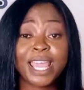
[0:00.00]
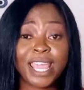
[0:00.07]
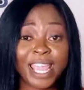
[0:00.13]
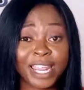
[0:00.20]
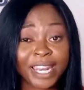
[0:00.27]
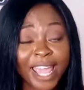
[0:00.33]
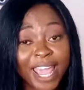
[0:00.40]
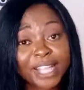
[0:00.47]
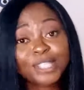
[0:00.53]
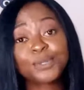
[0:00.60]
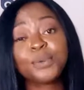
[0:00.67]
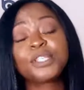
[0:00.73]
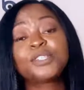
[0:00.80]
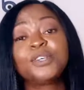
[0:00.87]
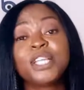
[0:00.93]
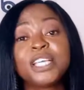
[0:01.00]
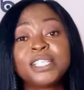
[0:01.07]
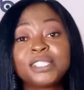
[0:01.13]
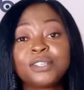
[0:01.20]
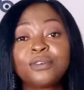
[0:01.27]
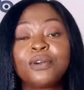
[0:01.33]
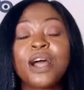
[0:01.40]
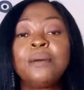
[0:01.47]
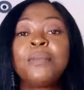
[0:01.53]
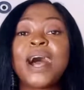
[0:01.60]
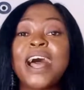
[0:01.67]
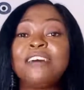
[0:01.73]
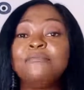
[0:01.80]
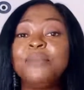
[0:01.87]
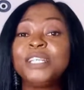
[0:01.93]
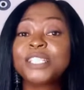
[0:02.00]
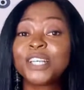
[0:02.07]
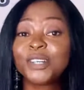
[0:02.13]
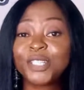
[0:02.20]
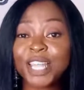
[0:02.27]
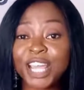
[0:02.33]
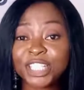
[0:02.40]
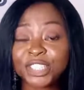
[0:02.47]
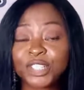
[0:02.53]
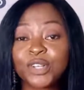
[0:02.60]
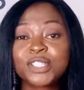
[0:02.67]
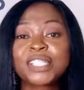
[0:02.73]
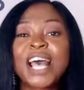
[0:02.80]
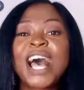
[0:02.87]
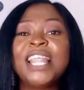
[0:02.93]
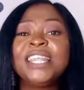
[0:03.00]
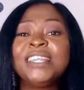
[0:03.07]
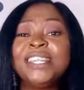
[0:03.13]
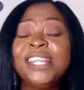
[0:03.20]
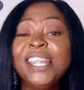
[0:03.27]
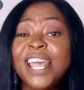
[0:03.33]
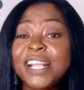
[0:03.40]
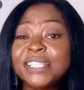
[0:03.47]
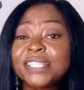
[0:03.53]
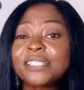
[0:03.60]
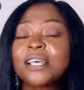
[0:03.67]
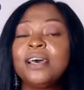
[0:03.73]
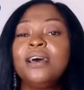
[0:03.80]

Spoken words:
In 8 weeks on Instagram, I have made connections and learned